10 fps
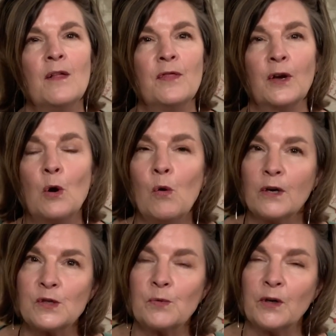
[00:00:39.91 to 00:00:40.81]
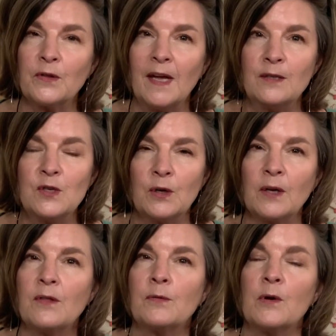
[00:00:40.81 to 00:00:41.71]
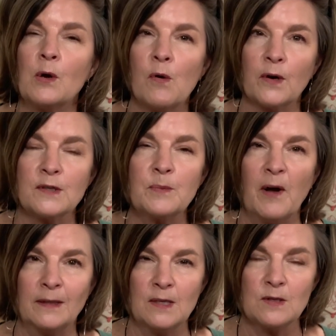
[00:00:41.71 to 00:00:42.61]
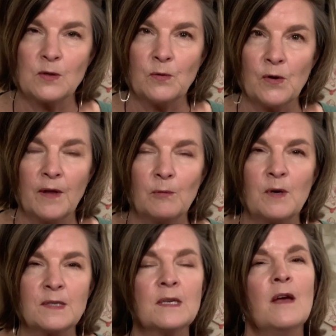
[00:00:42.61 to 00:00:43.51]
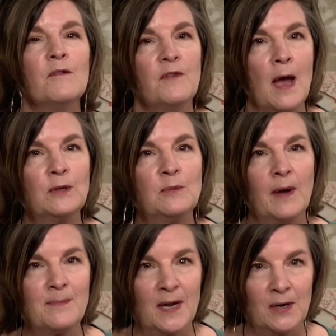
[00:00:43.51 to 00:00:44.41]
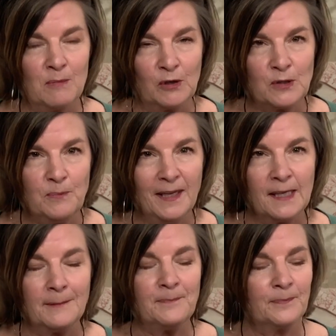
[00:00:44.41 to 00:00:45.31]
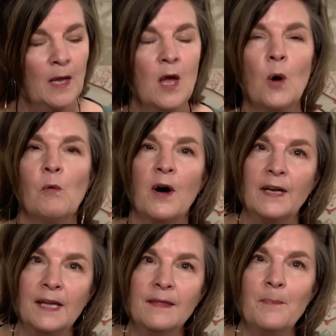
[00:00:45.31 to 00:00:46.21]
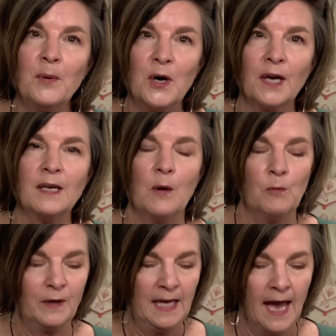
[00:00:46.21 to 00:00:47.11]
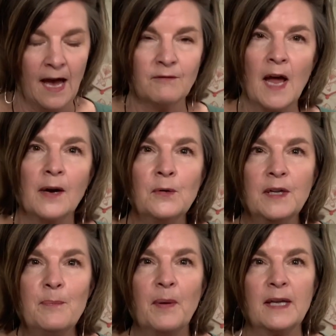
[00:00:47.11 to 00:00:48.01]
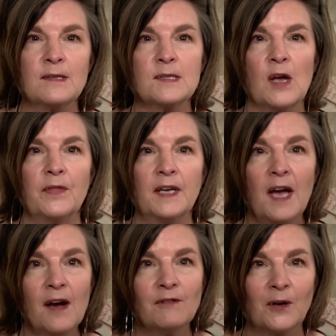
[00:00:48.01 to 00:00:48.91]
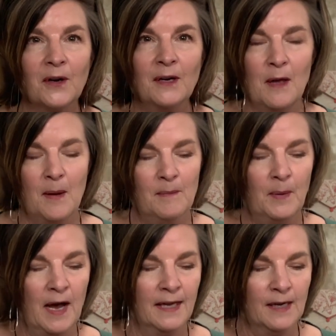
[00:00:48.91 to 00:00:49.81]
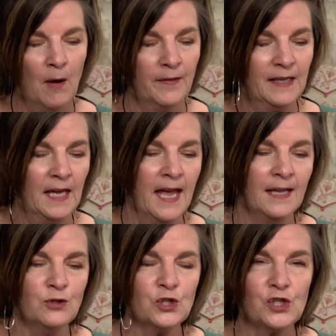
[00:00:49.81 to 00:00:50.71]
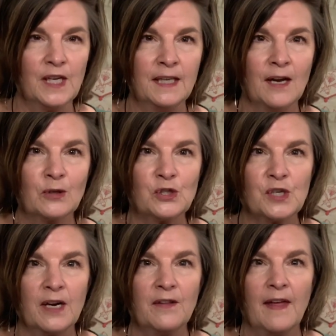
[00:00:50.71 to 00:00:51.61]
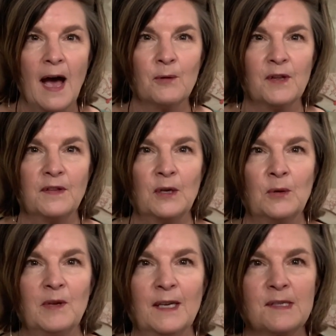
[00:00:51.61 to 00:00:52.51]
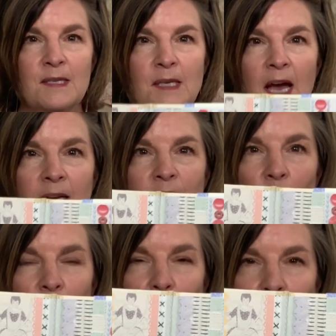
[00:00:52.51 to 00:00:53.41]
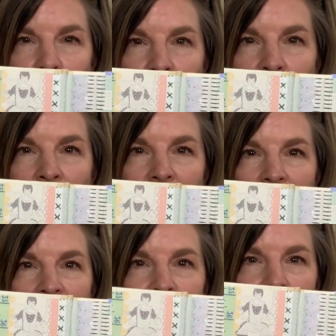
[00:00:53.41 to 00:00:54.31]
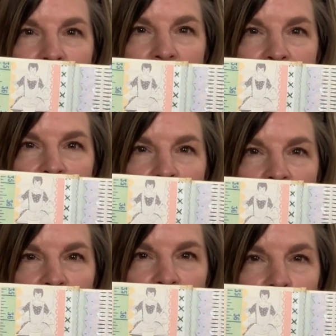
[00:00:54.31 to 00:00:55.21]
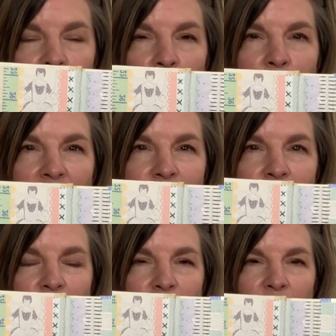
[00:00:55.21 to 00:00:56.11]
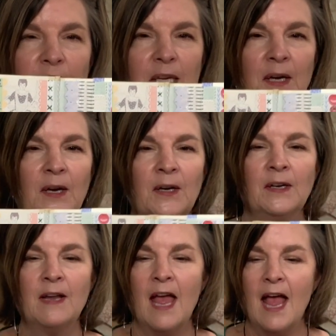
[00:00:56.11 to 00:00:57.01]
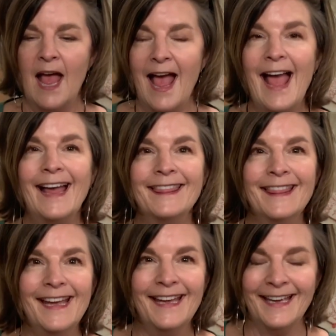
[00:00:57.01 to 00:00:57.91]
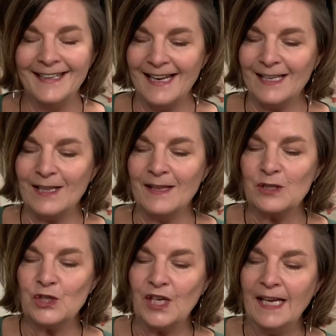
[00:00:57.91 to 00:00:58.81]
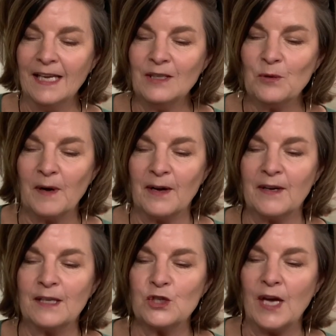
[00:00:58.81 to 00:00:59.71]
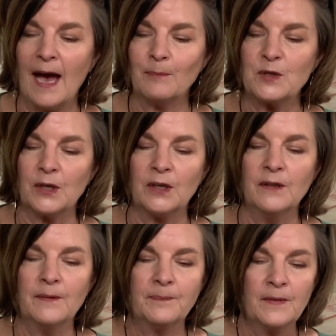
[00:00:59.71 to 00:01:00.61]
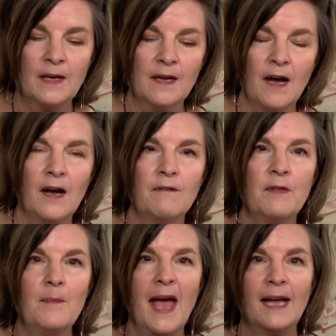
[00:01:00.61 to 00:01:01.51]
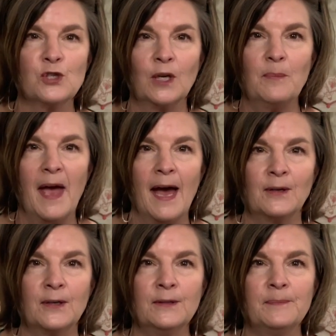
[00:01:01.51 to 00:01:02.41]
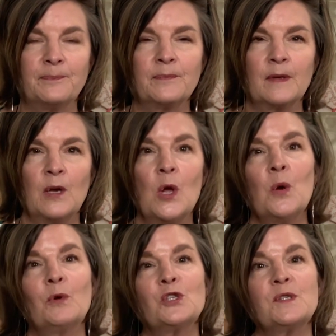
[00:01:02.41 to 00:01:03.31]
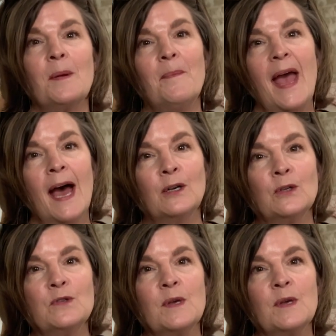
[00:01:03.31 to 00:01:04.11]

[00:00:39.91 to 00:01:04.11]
the coursework they took through a correspondence school that was founded by Mary Brooks Picken. Well, in the book, we have not only buttons on the cover, but on the end sheet, I'll share that with you because it's kind of cool. And you can see some mother of pearl buttons over here. And then in the January chapter of the magic pattern, which is a pattern